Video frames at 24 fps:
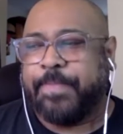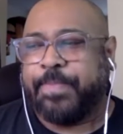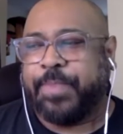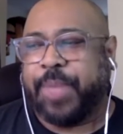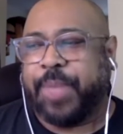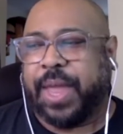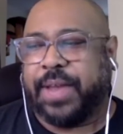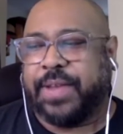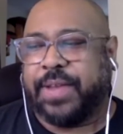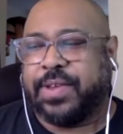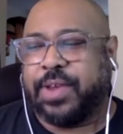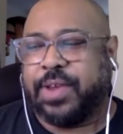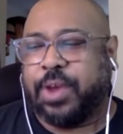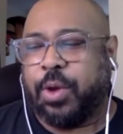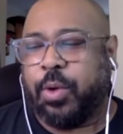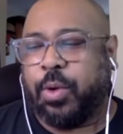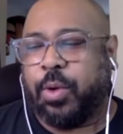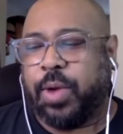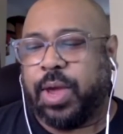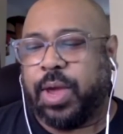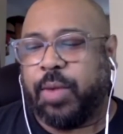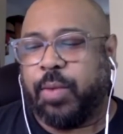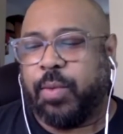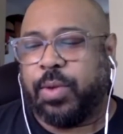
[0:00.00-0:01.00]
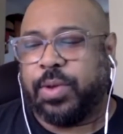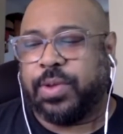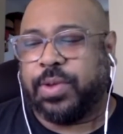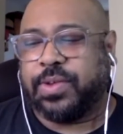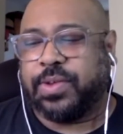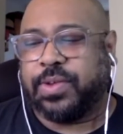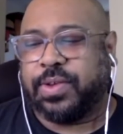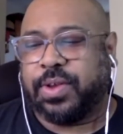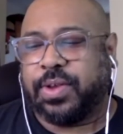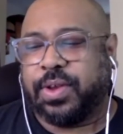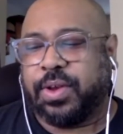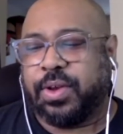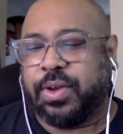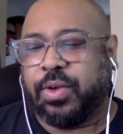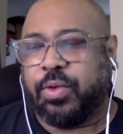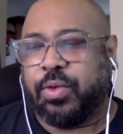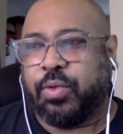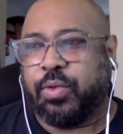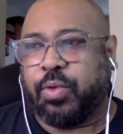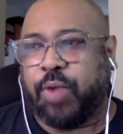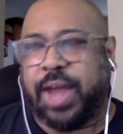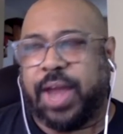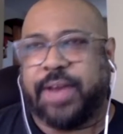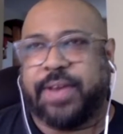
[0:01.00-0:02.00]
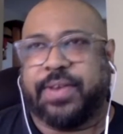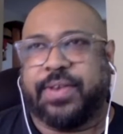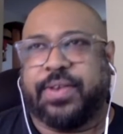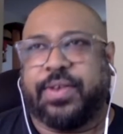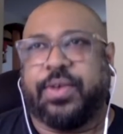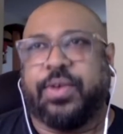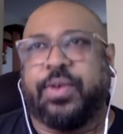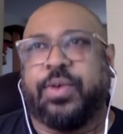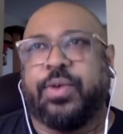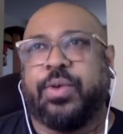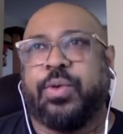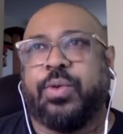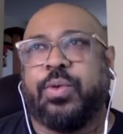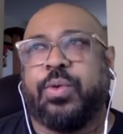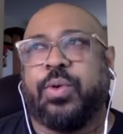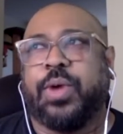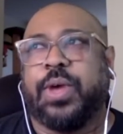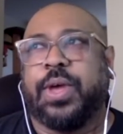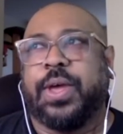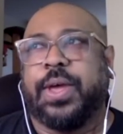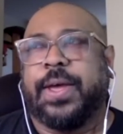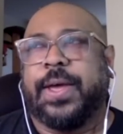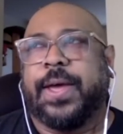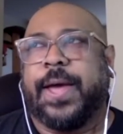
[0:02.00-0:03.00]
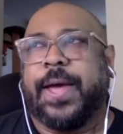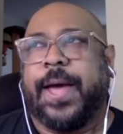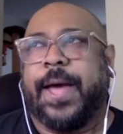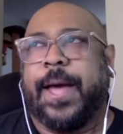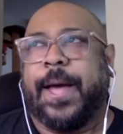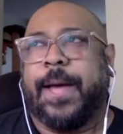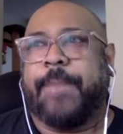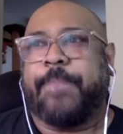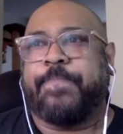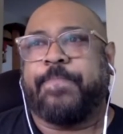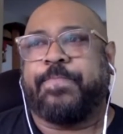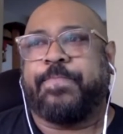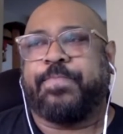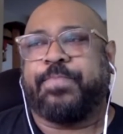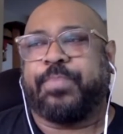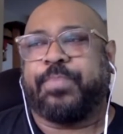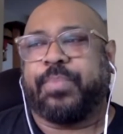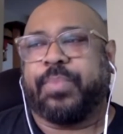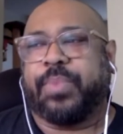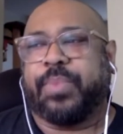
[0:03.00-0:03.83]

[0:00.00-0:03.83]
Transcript: and so it was great to um,